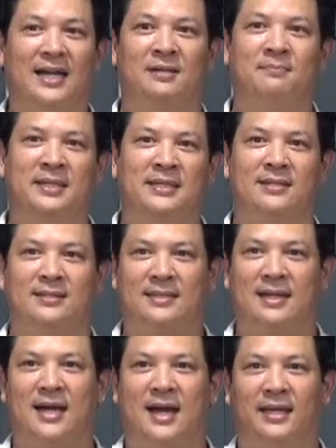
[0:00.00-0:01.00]
to meet this
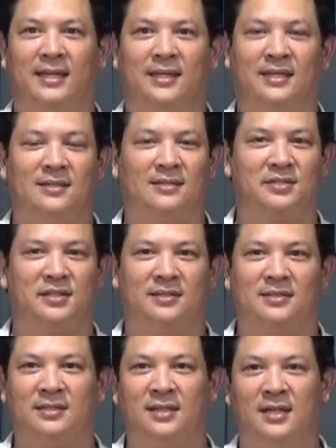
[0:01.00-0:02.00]
guy. He is
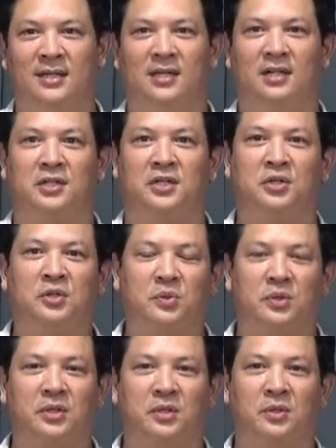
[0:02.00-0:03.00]
just a
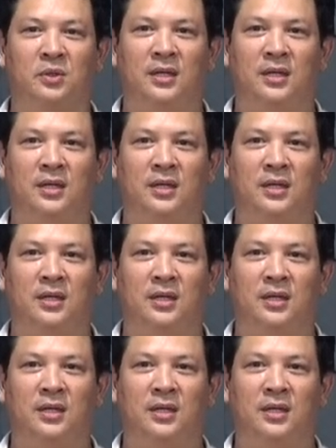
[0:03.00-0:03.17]
guru